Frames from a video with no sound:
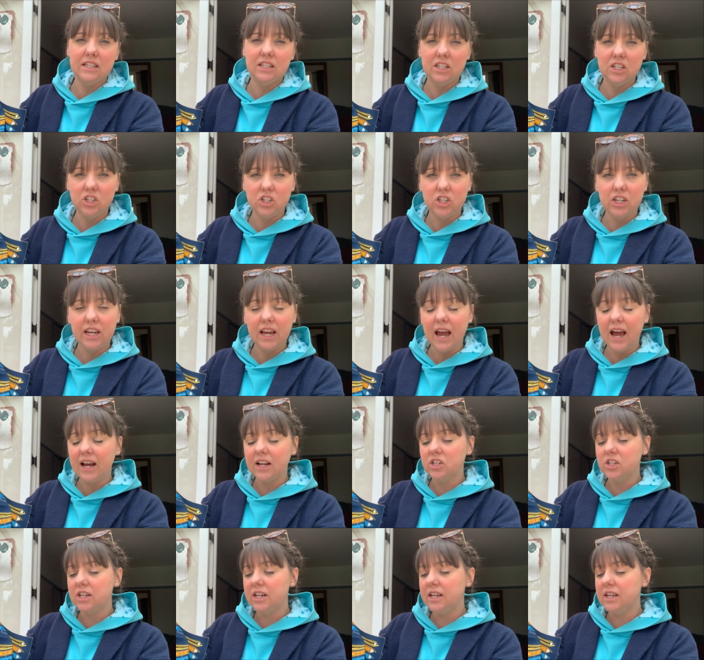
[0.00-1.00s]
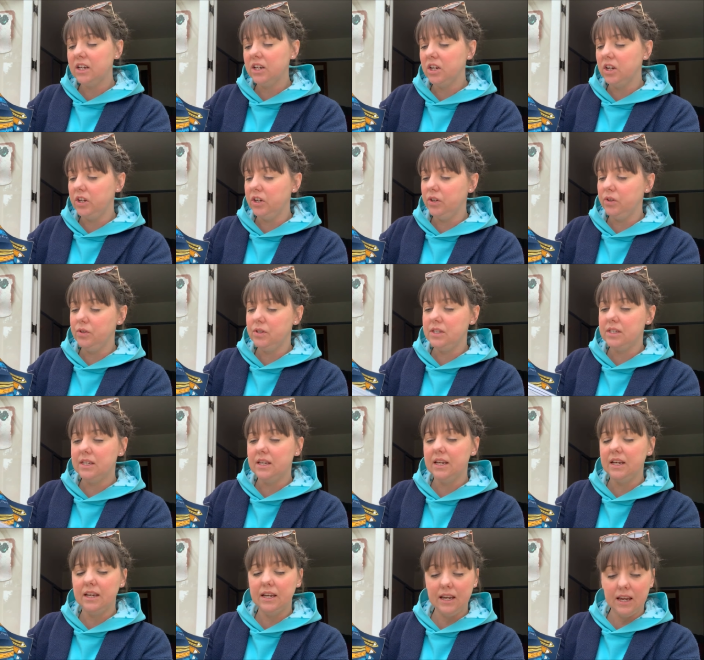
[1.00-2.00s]
is that she actually
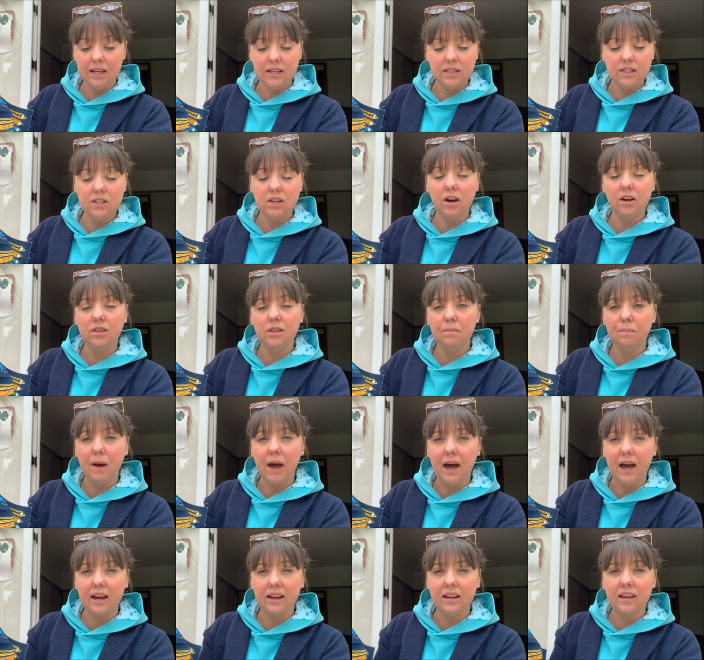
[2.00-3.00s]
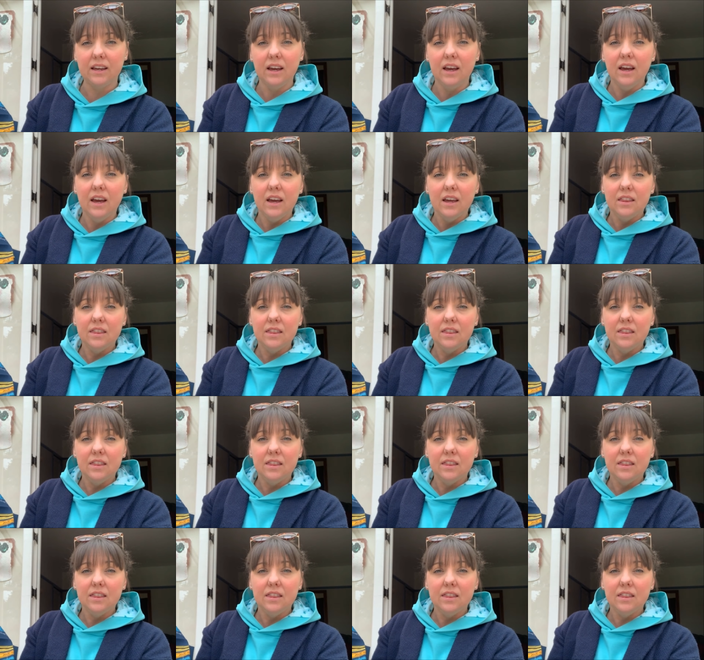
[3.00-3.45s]
includes inside the pack